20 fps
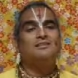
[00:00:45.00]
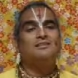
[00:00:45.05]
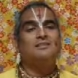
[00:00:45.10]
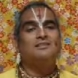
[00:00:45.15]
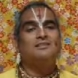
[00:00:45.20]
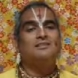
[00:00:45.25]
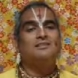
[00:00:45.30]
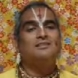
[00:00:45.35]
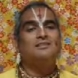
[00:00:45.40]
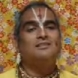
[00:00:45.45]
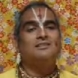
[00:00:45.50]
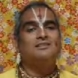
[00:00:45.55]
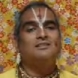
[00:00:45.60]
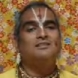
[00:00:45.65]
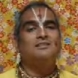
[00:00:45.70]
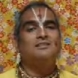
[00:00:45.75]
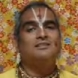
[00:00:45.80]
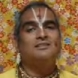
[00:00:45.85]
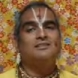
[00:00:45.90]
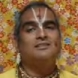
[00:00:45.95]

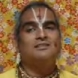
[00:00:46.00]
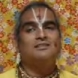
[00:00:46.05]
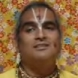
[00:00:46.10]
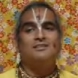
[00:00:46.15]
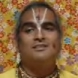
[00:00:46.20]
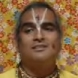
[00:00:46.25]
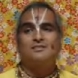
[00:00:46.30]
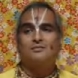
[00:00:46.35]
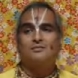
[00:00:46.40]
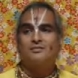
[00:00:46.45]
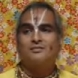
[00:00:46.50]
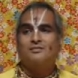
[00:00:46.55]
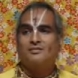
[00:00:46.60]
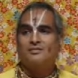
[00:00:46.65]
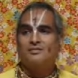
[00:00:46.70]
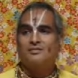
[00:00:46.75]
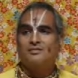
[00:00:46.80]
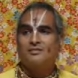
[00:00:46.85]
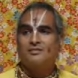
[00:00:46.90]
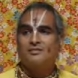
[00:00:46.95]
(silence)